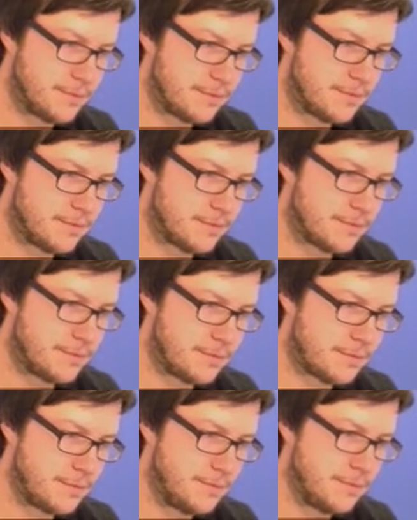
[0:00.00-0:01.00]

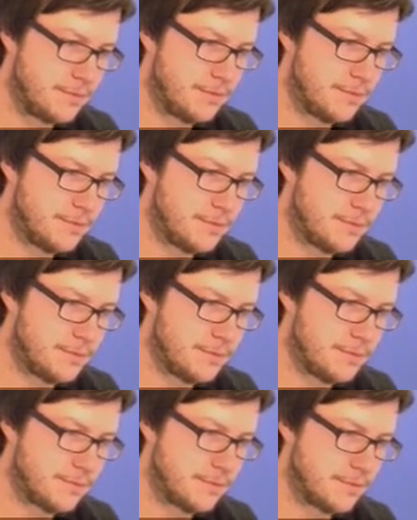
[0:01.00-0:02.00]

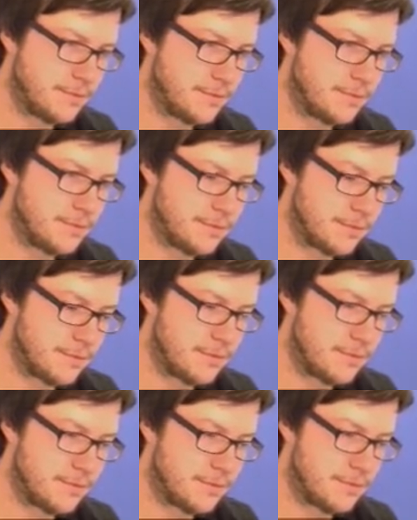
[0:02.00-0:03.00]

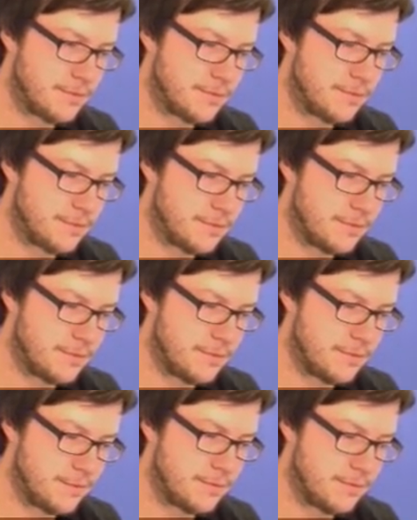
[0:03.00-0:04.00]

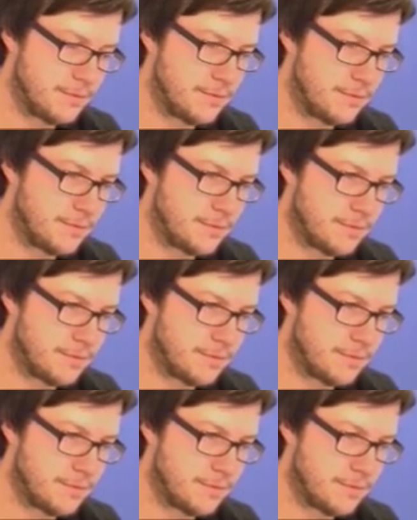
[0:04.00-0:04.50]
No words are spoken by the person on screen.